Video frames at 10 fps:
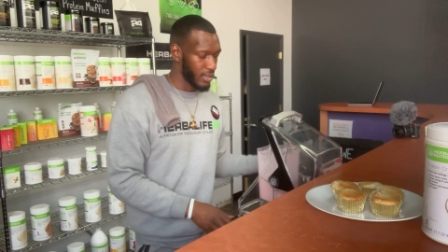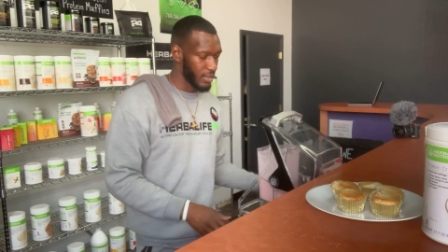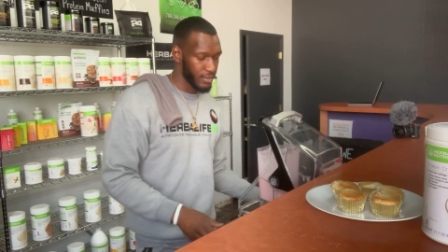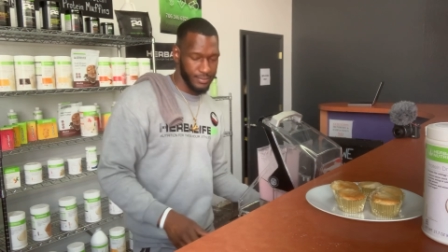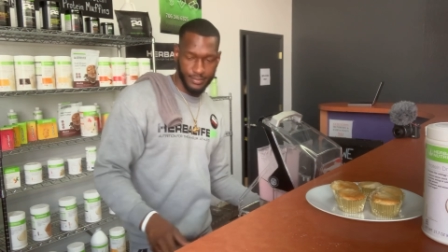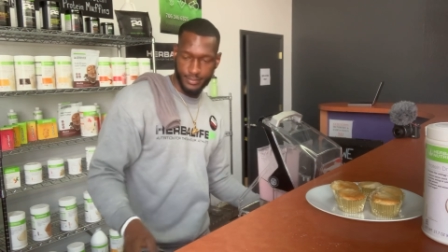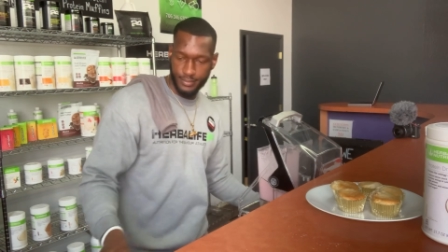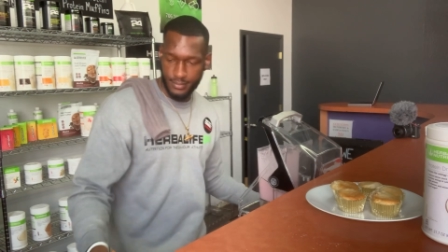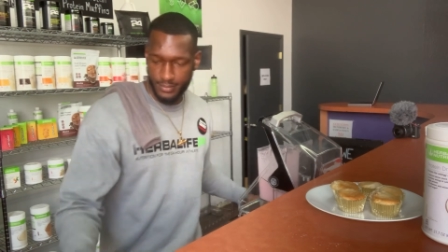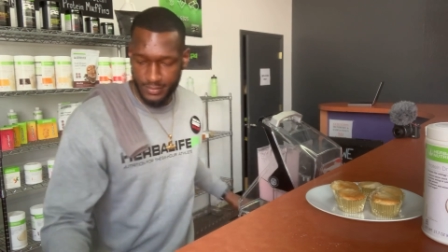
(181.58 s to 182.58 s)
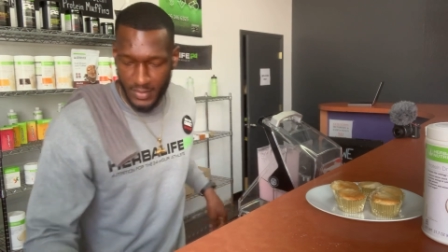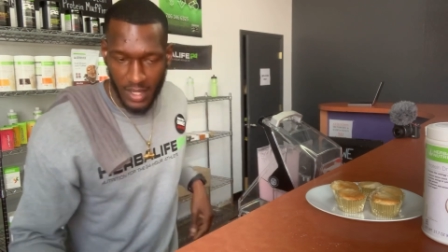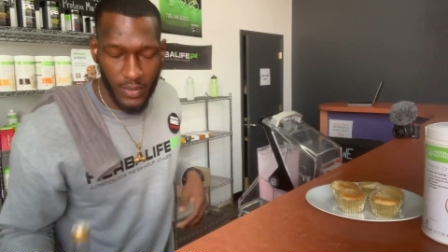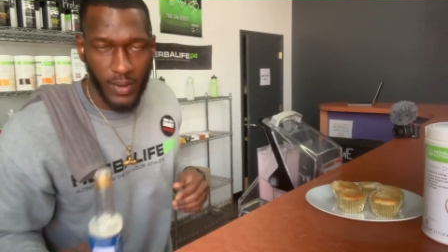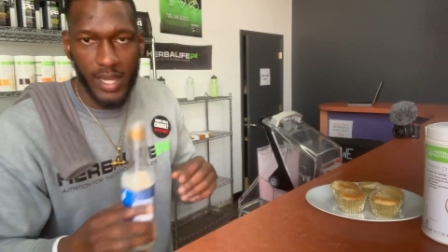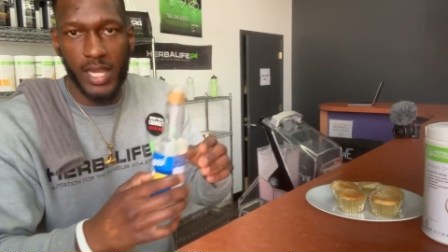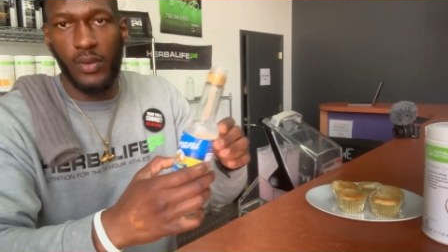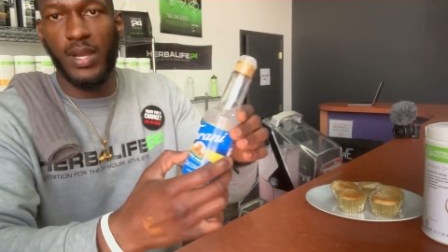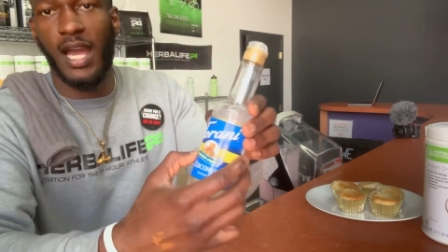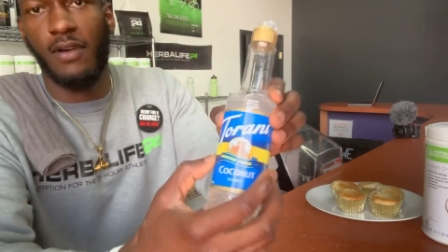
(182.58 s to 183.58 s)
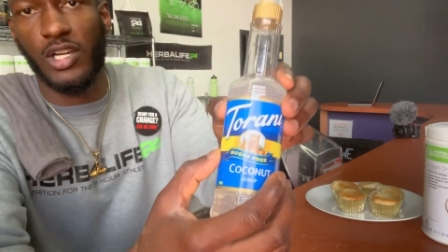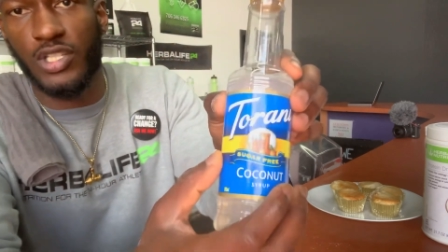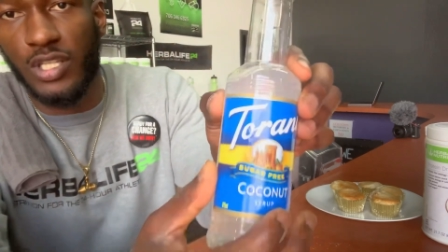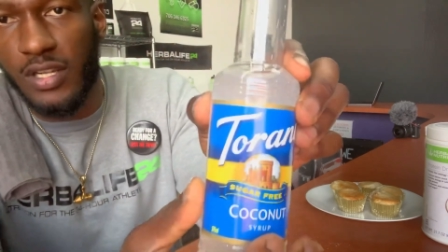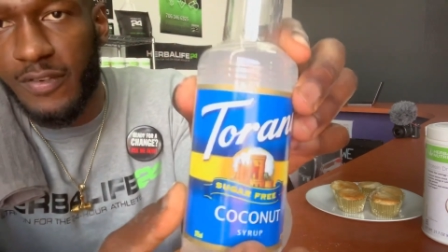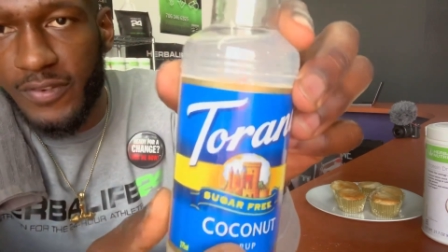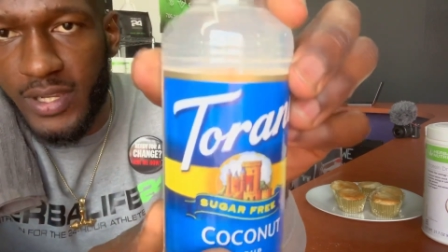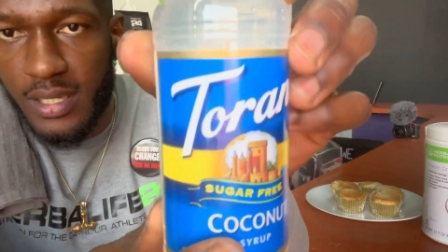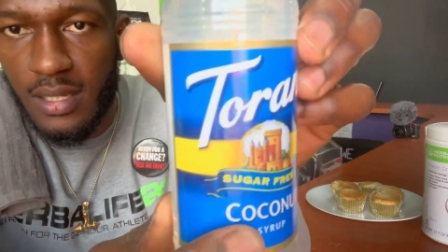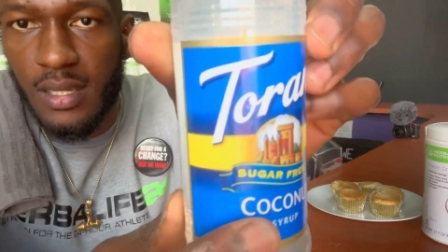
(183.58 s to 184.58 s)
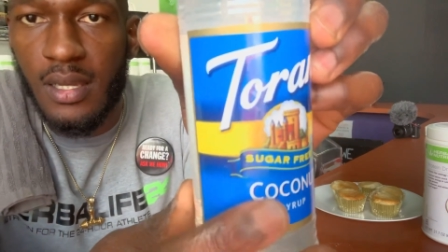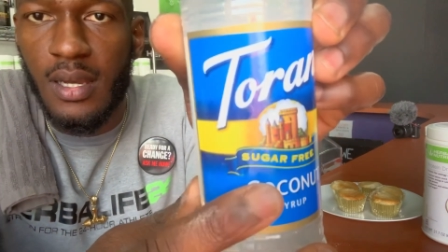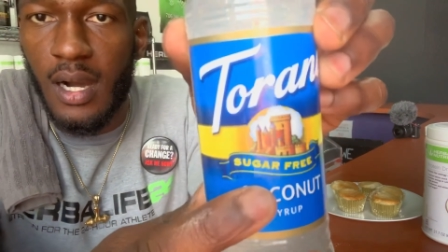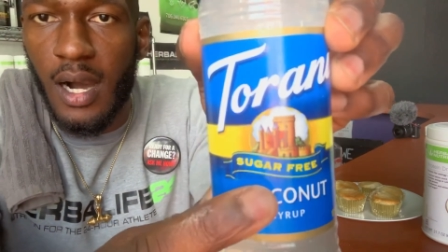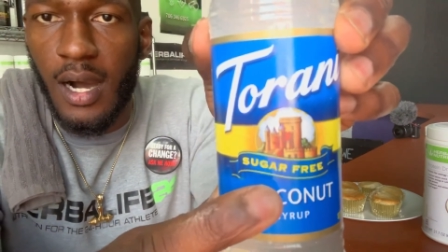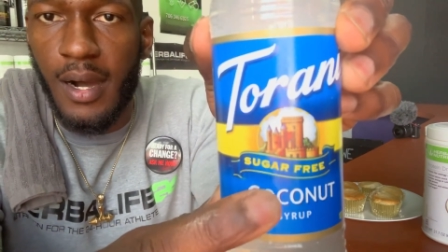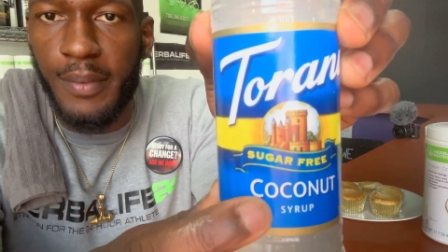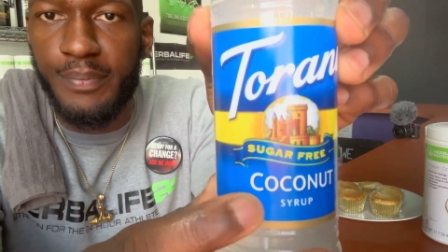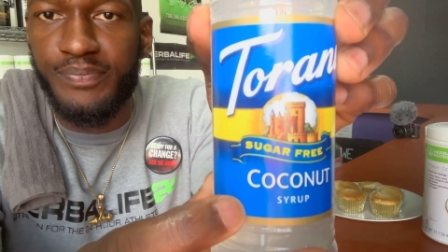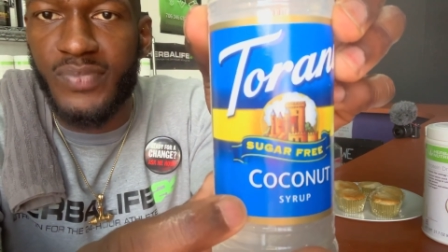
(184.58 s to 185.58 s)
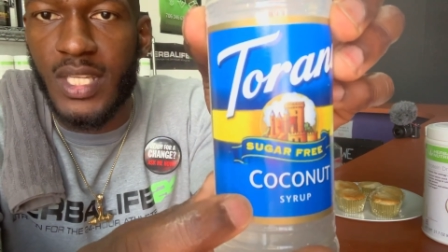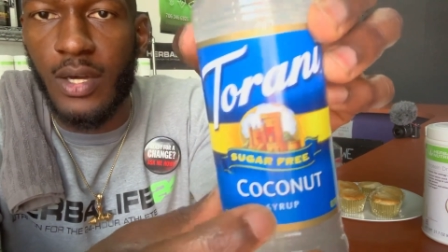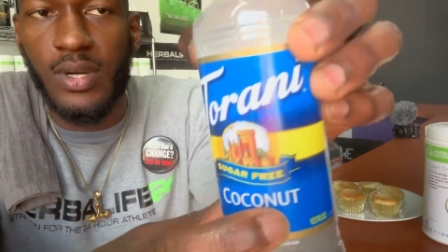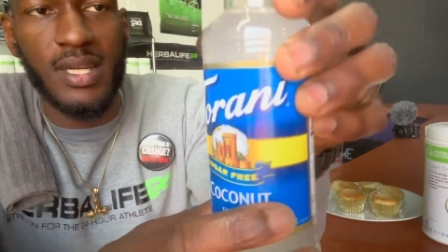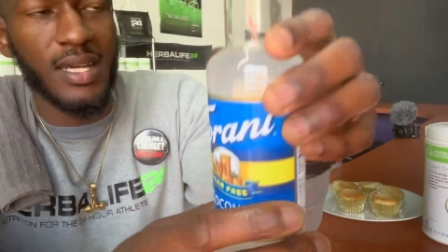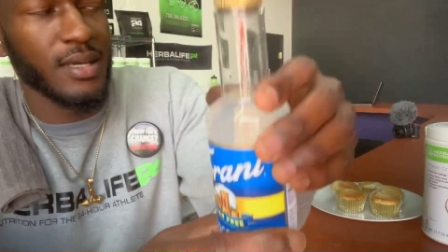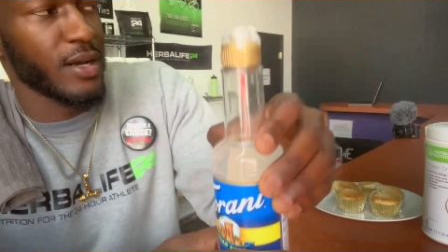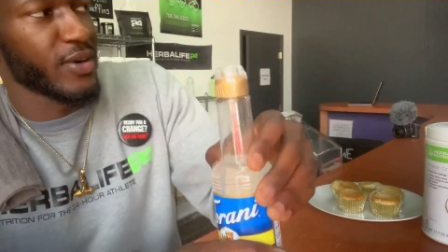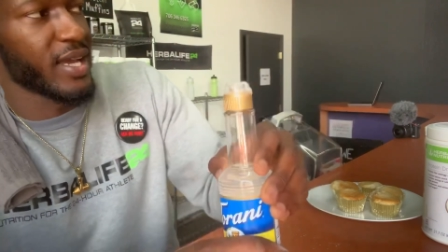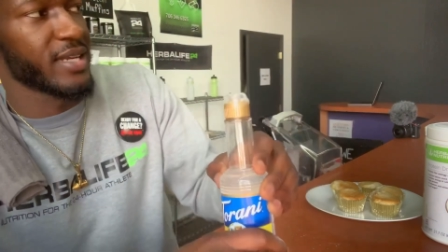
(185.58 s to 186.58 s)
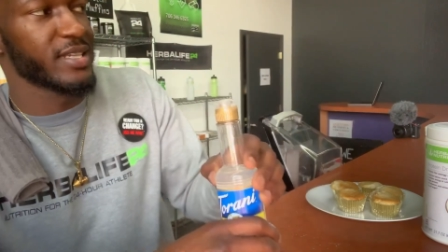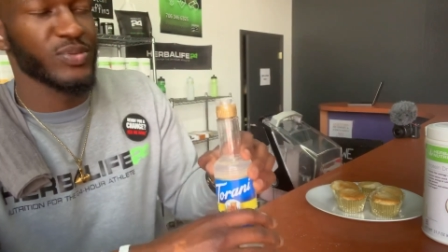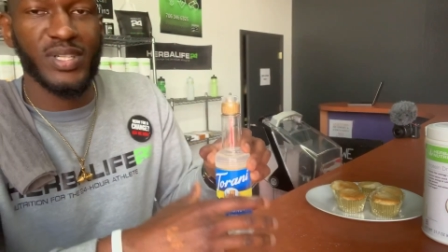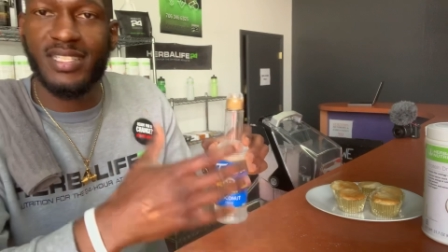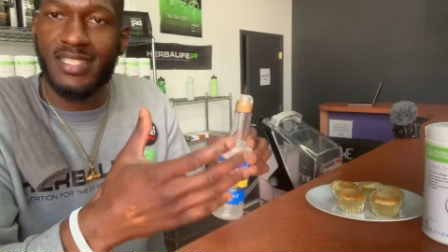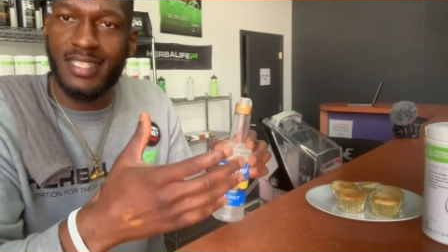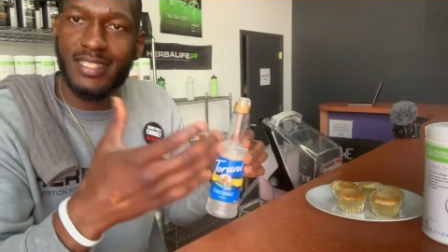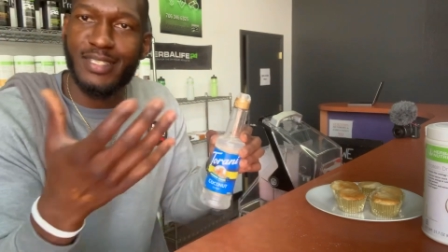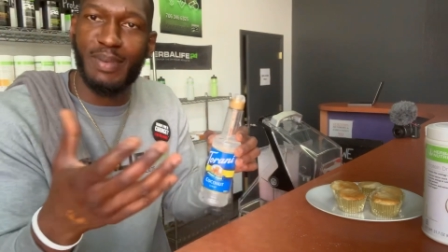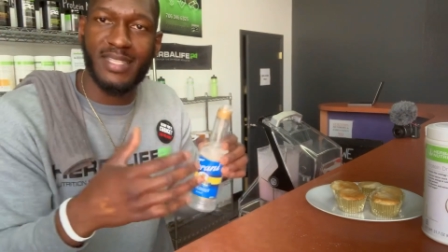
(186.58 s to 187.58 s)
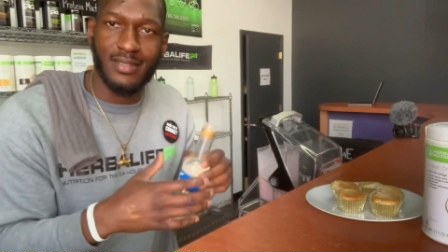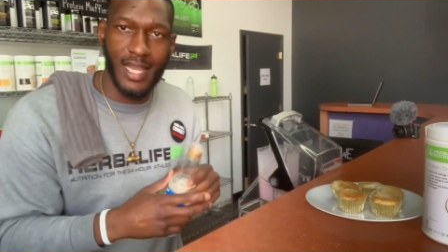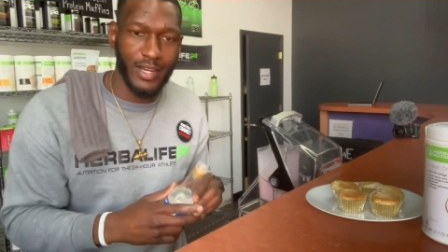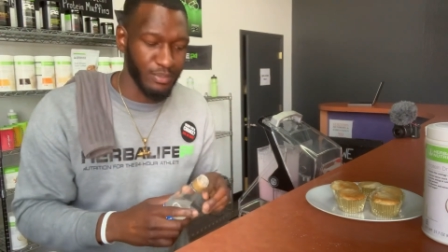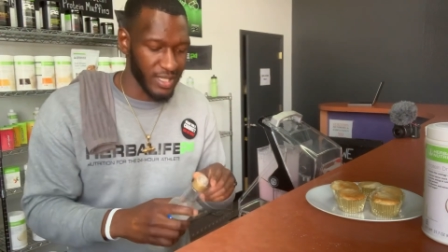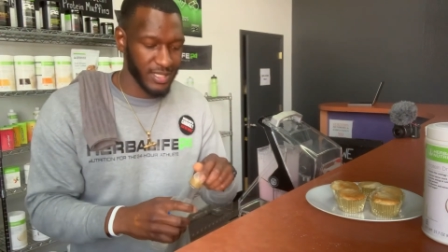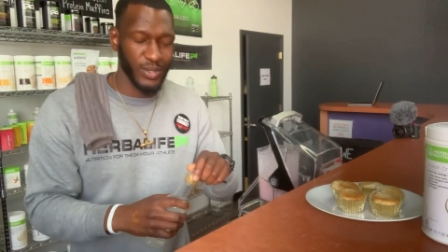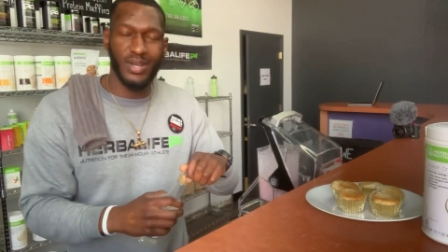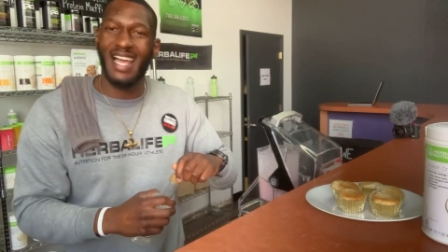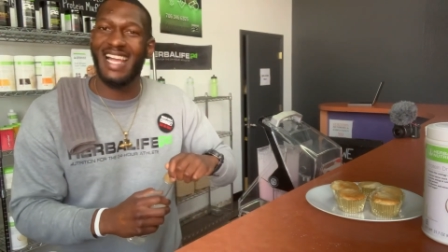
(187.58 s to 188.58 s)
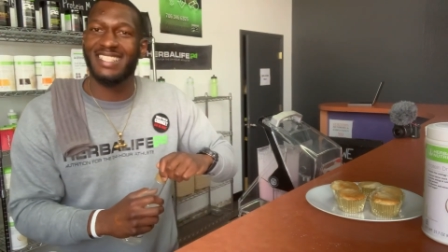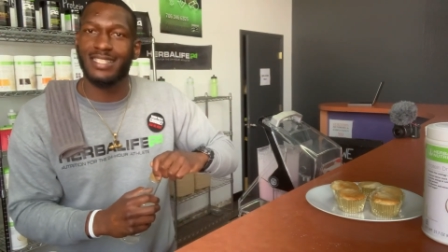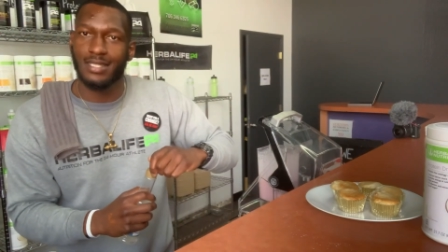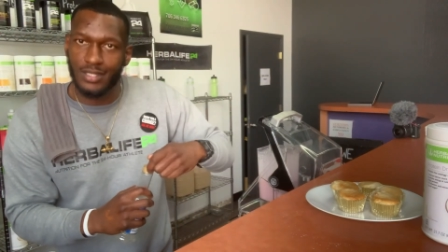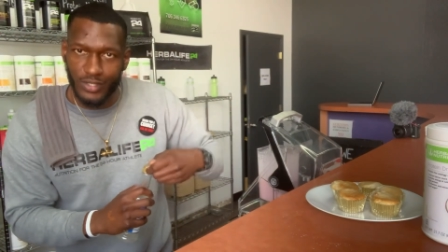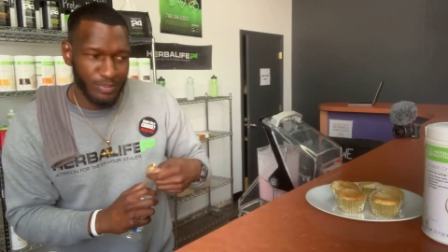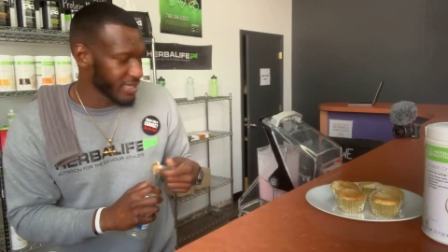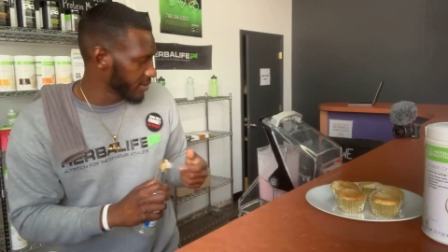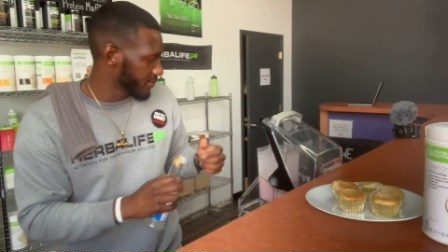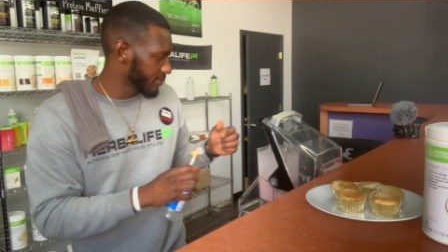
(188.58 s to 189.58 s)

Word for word: um, right here we have our sugar-free um coconut. Okay, this is what it is to make the taco blood. So we're gonna add just a little bit.